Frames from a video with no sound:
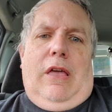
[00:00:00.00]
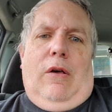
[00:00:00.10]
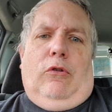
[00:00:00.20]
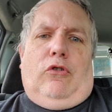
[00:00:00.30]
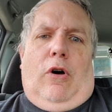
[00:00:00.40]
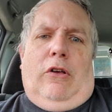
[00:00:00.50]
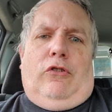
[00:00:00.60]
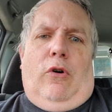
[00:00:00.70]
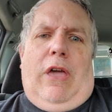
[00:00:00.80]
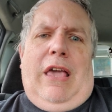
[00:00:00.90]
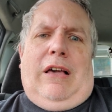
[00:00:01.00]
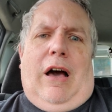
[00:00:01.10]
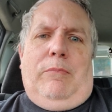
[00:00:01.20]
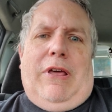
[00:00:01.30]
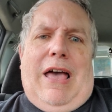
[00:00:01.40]
It was also
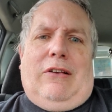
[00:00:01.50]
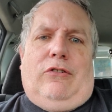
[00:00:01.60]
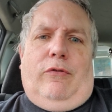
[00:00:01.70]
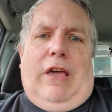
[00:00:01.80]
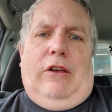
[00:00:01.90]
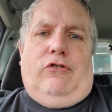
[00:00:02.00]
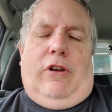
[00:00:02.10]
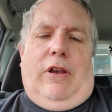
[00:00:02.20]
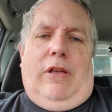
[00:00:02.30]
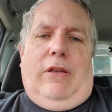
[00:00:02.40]
income tax evasion.